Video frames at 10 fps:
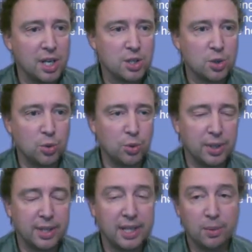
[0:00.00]
So
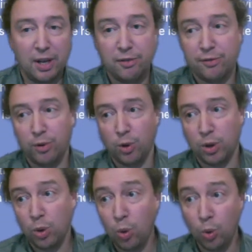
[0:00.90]
he went
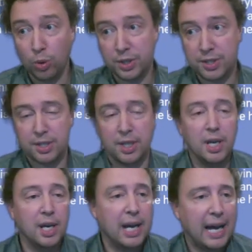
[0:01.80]
for hoax,
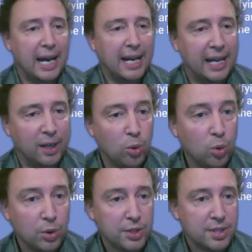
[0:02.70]
and a
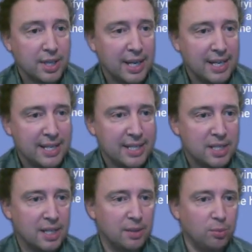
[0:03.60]
hoax
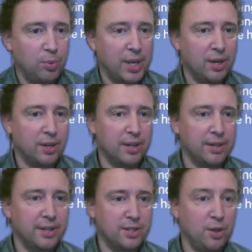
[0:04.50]
is where
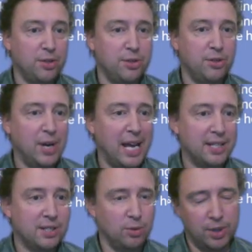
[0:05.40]
there's a
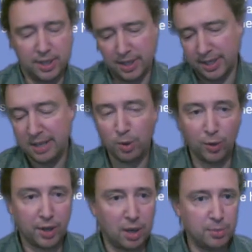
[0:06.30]
threat or an email
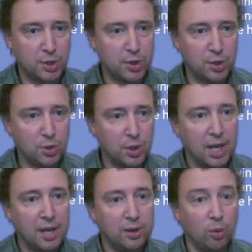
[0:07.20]
that comes through
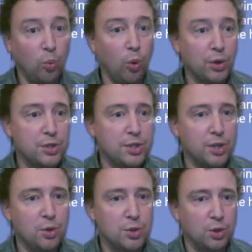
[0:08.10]
that warns the
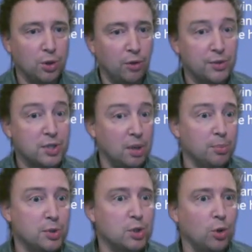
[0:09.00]
user of
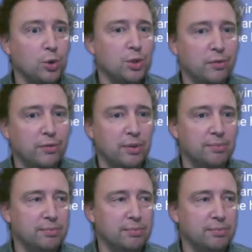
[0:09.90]
some sort of